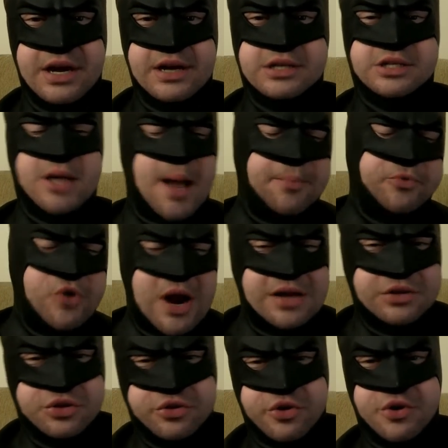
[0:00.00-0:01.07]
Stop trying
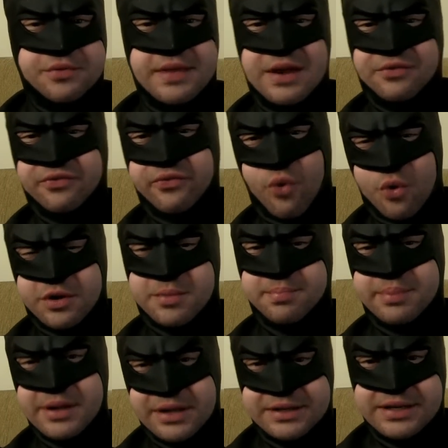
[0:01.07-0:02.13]
to turn the
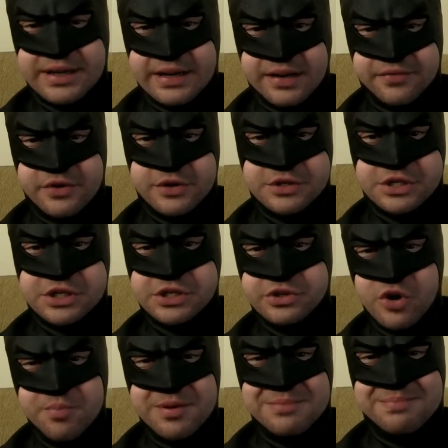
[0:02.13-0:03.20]
affordability of your
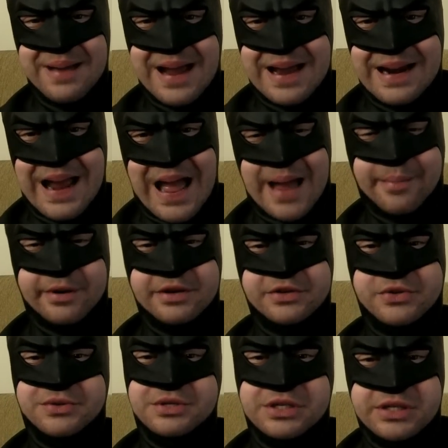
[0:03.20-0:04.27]
stupid bad habit
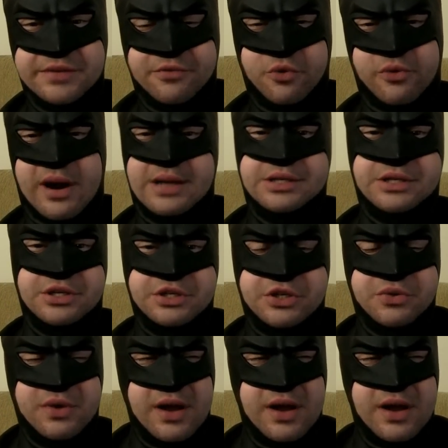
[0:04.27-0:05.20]
into a civil rights issue